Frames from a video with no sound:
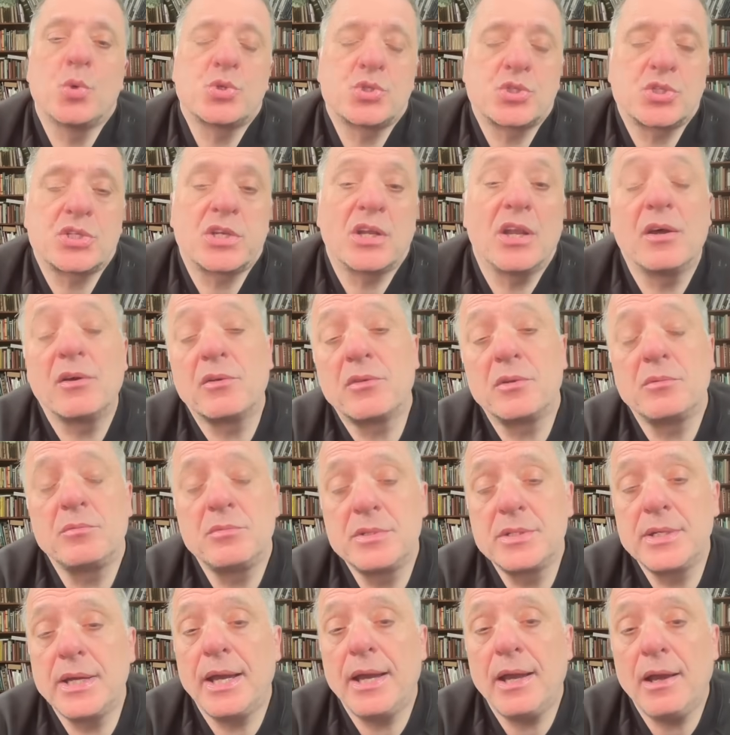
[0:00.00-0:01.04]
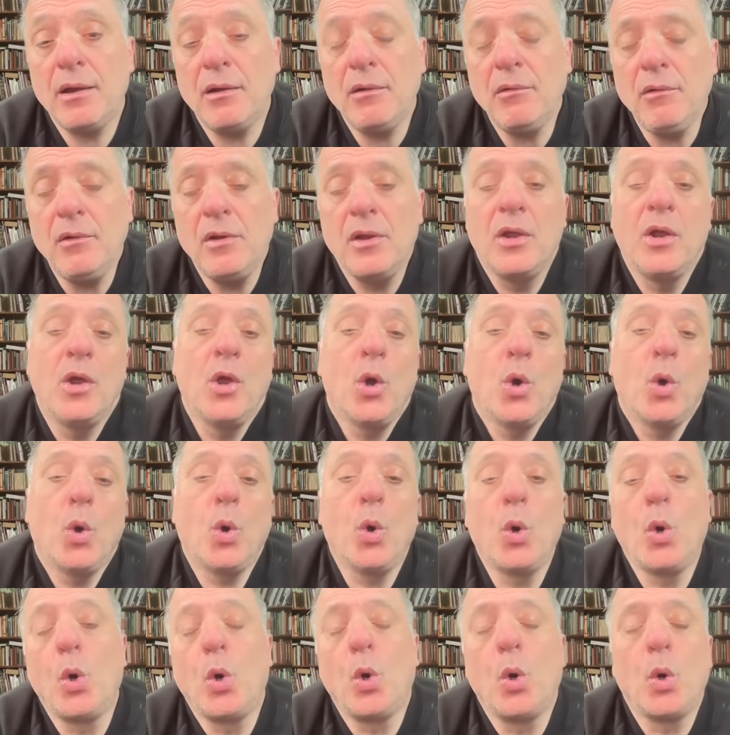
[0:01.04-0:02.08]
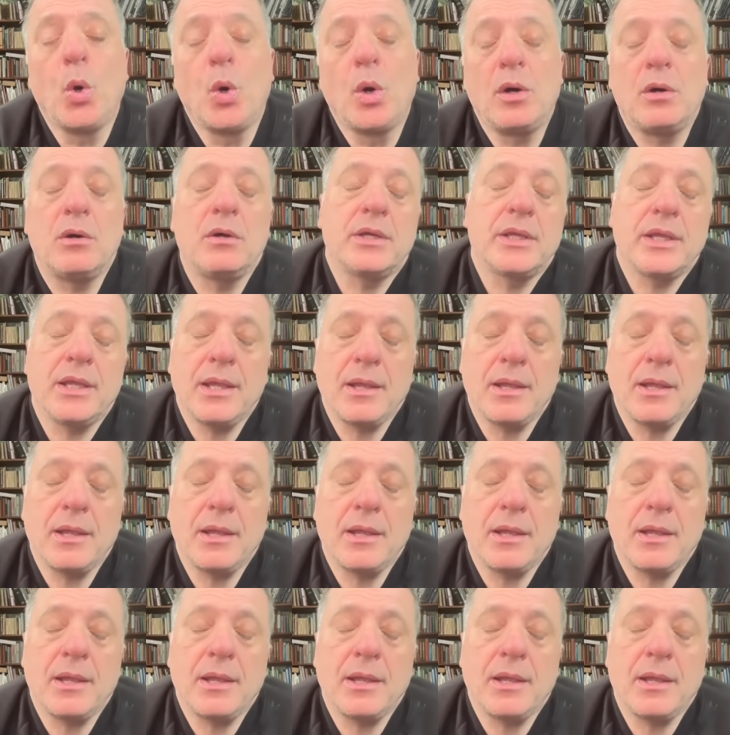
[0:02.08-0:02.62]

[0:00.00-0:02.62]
slow them down or,